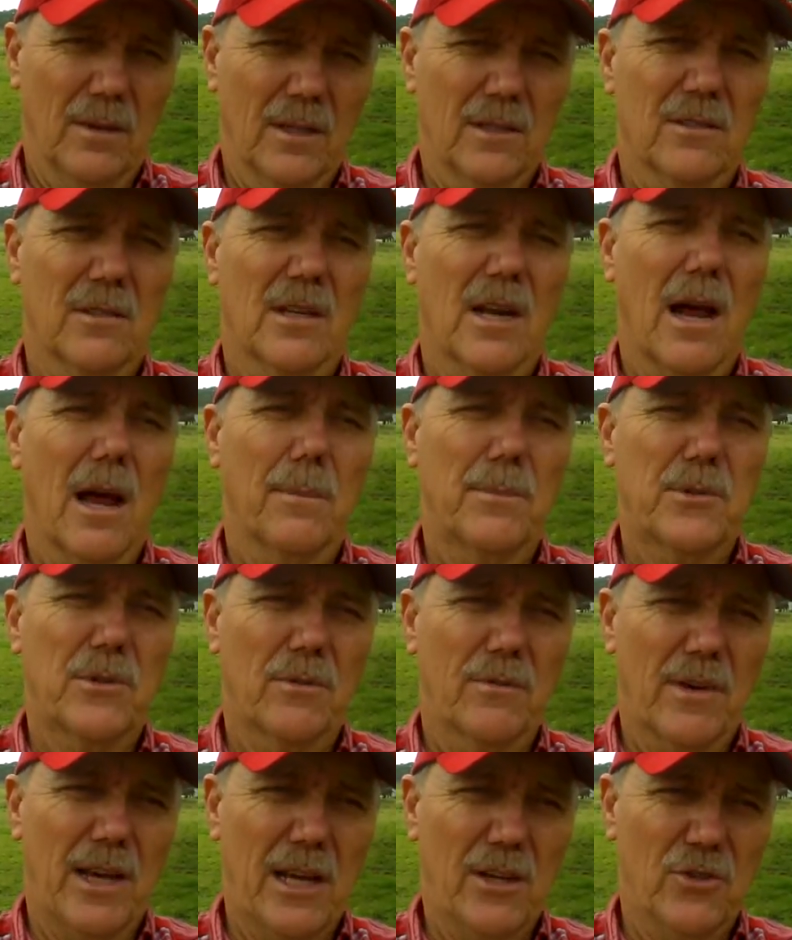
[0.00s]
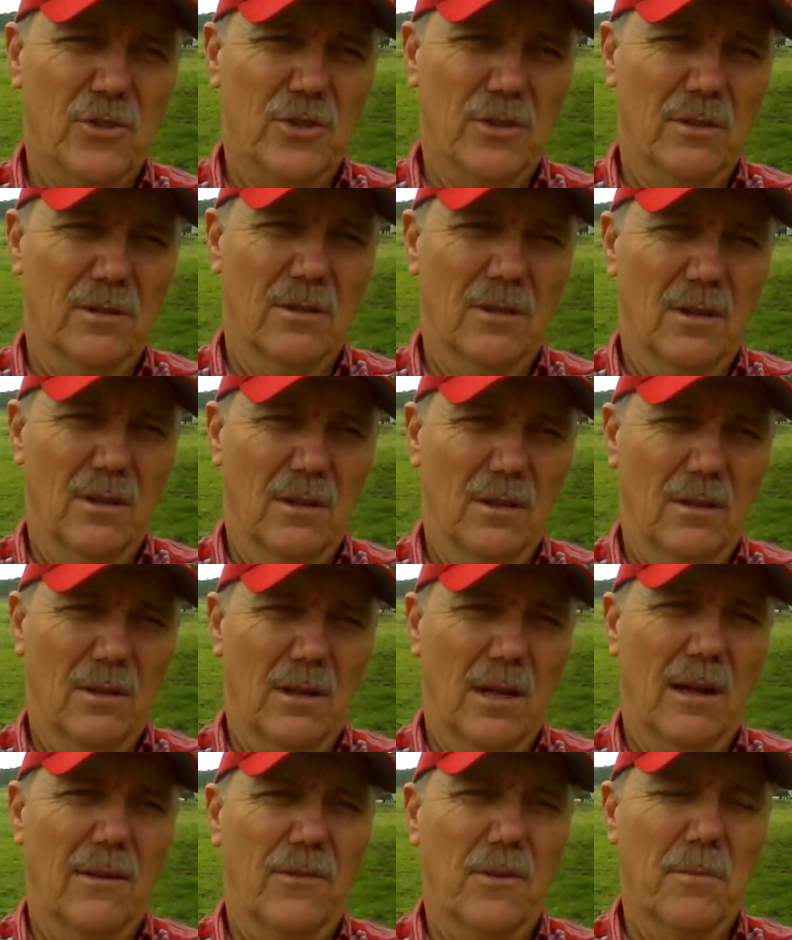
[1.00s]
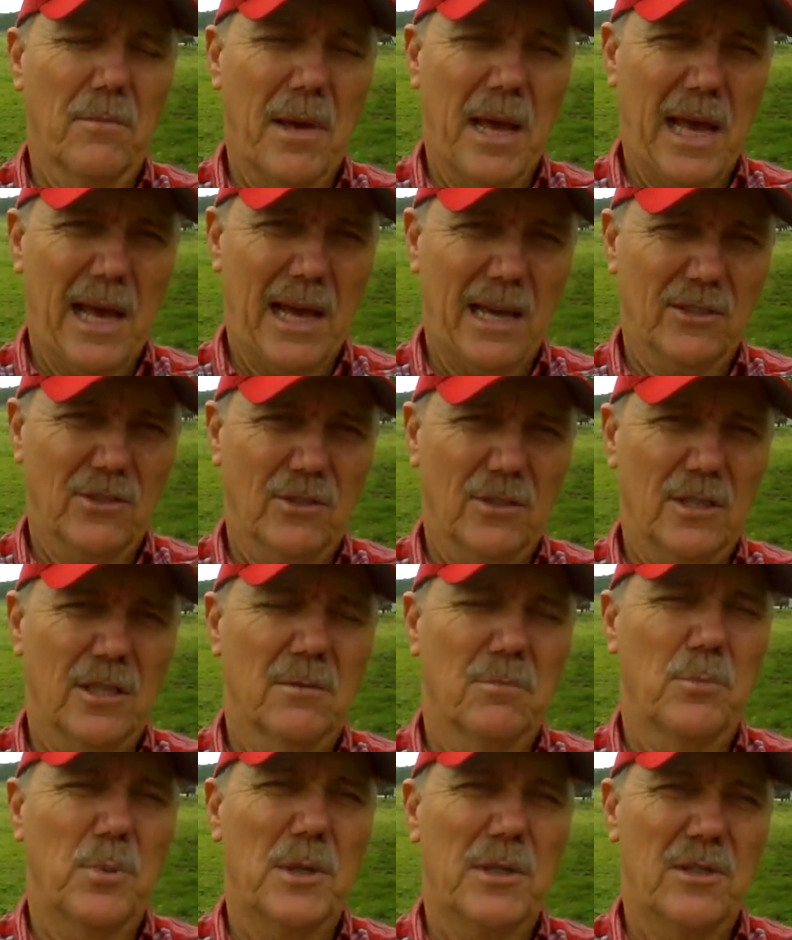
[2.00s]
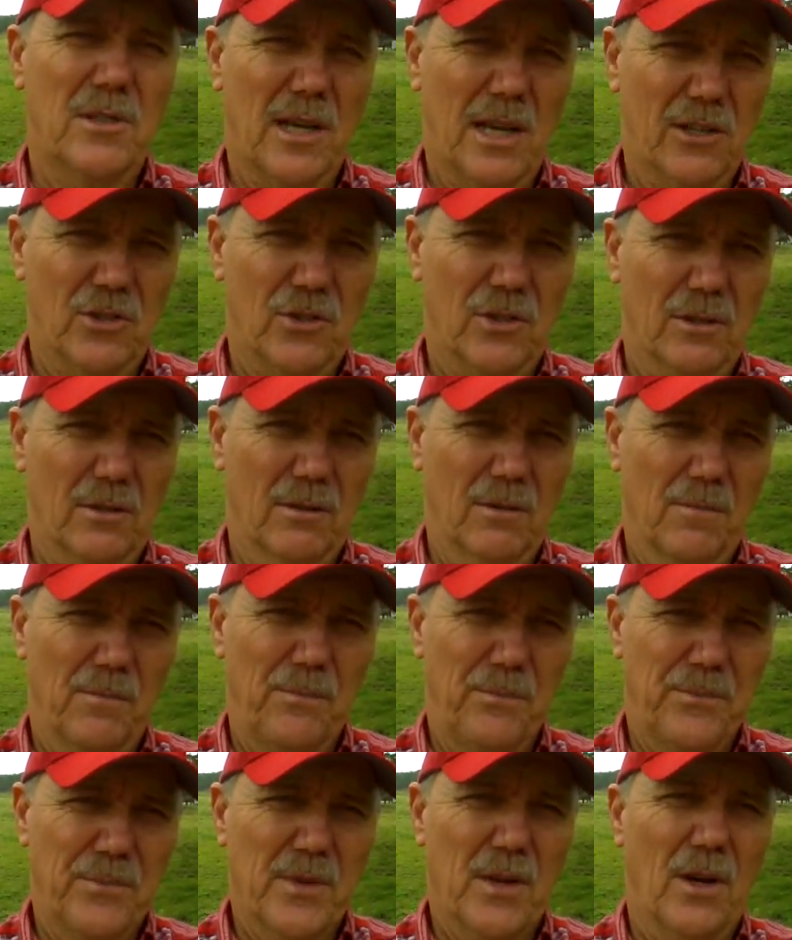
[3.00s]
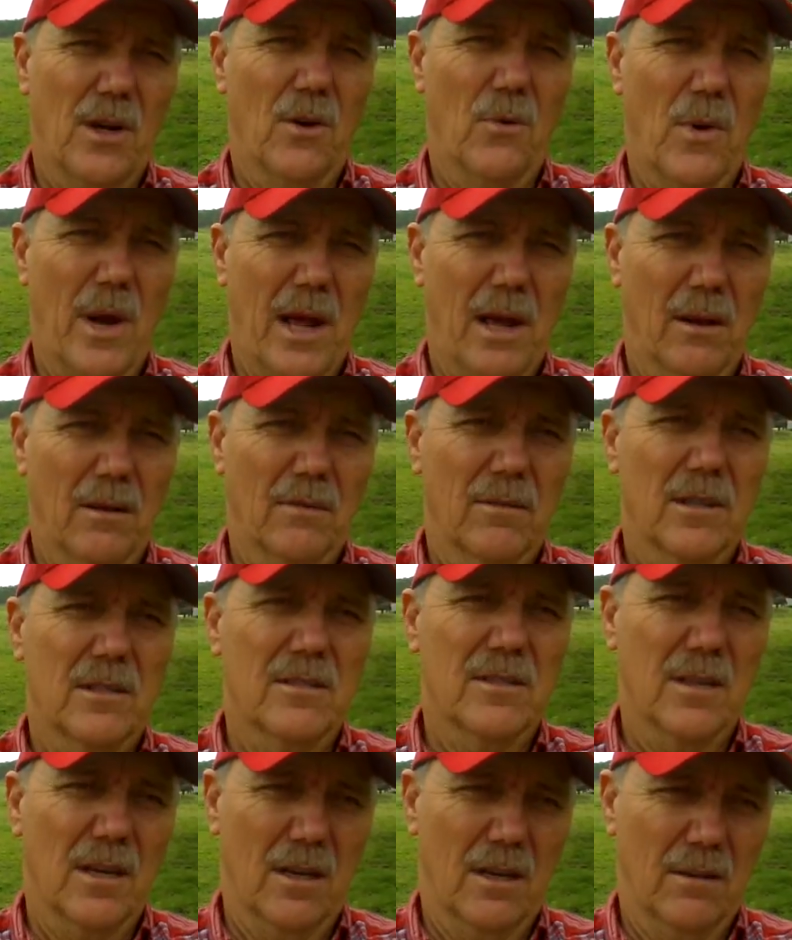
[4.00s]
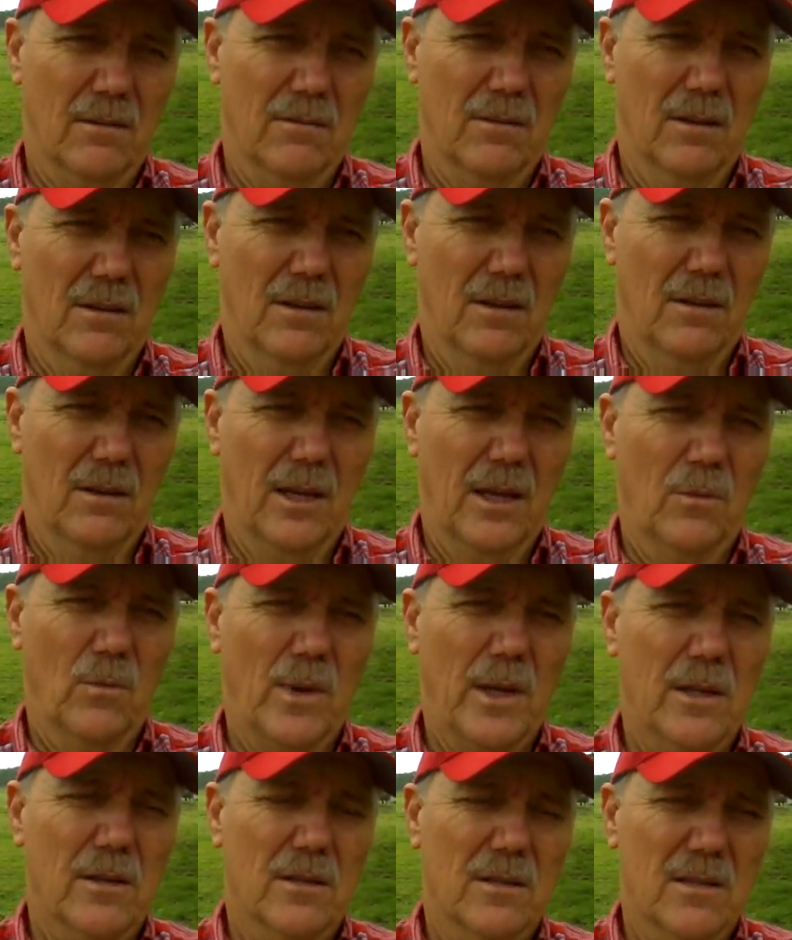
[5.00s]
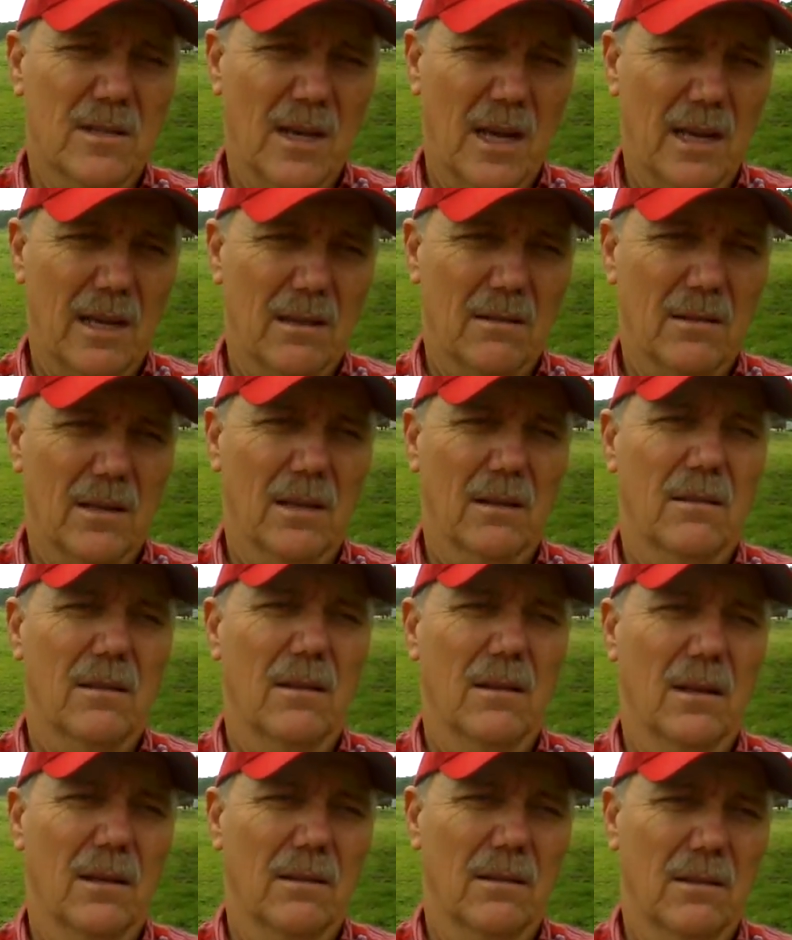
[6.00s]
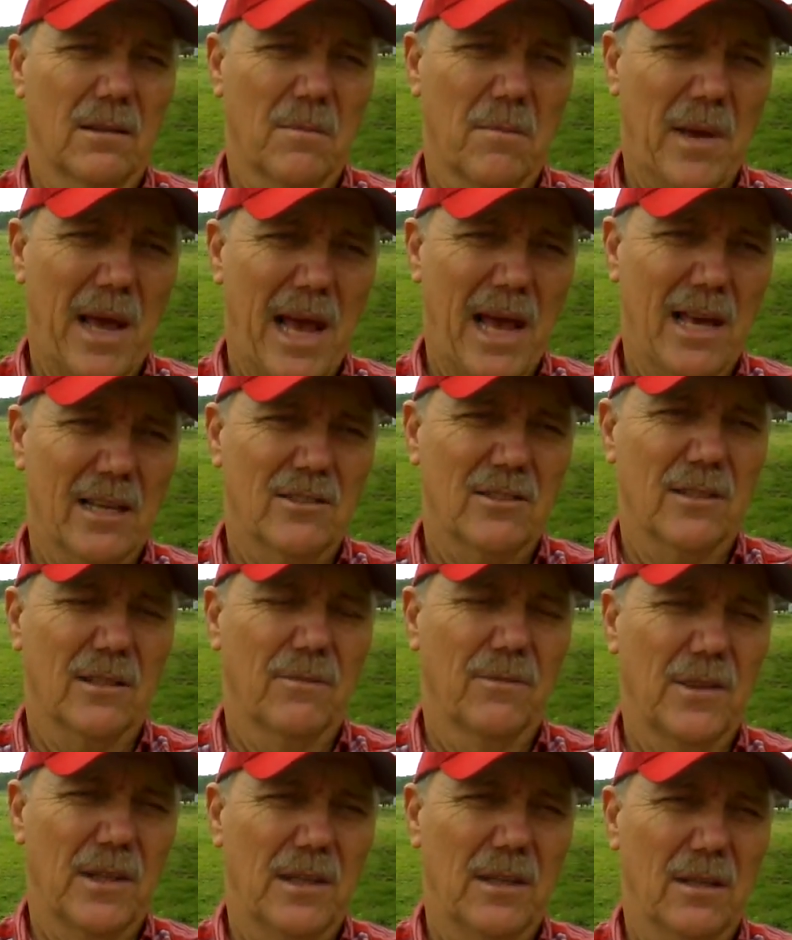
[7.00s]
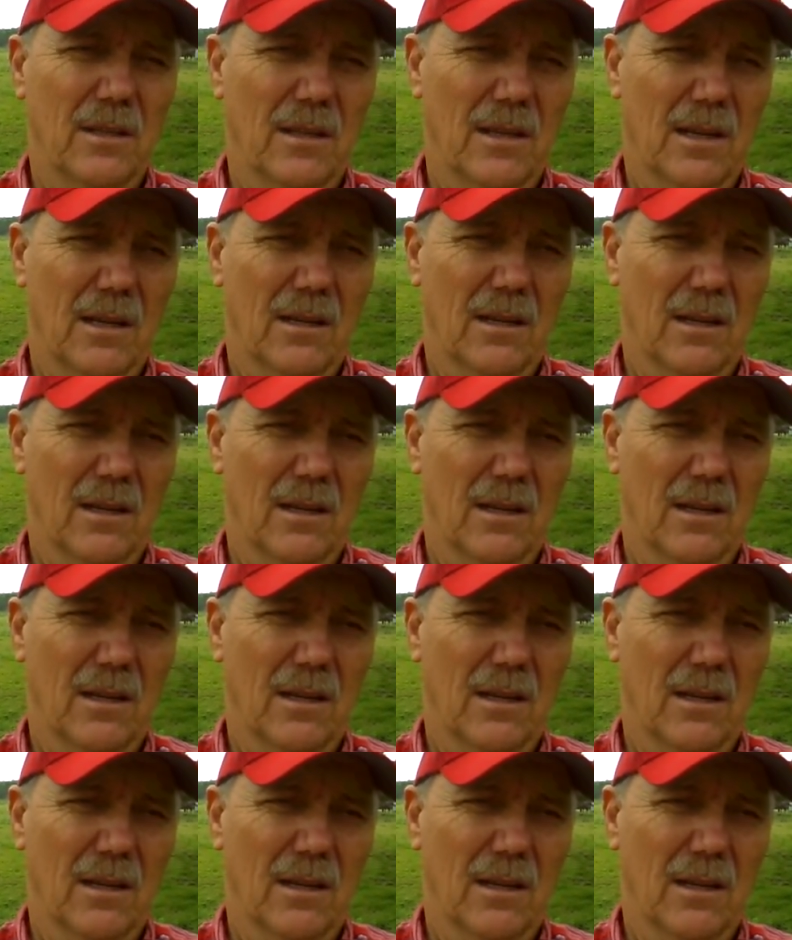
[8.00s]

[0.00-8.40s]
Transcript: is an observation of a mass in precession around the sun. And we could say that the mass of the